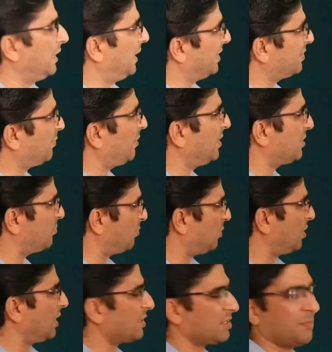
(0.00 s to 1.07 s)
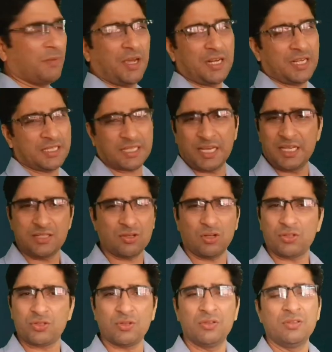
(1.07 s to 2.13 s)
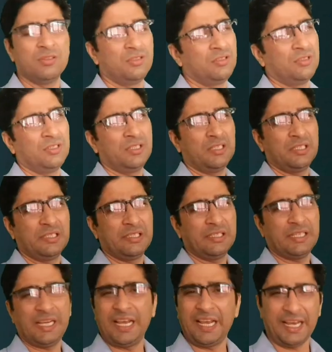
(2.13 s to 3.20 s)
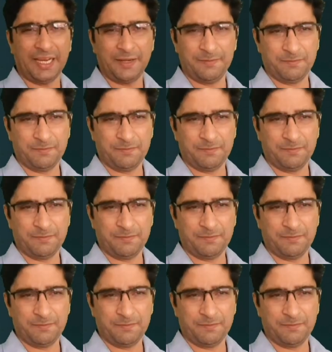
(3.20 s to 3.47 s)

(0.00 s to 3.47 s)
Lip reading: as well as modulus of -a is also a.